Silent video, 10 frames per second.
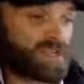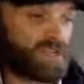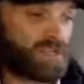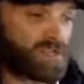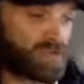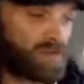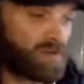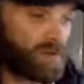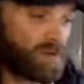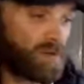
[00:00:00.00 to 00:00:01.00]
into
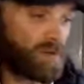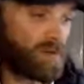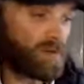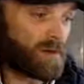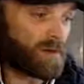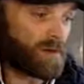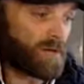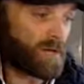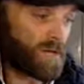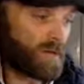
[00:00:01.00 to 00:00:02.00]

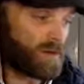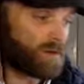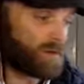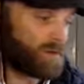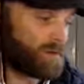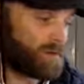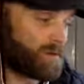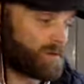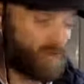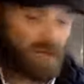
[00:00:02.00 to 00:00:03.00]
uh,
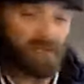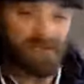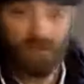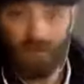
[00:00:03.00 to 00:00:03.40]
print.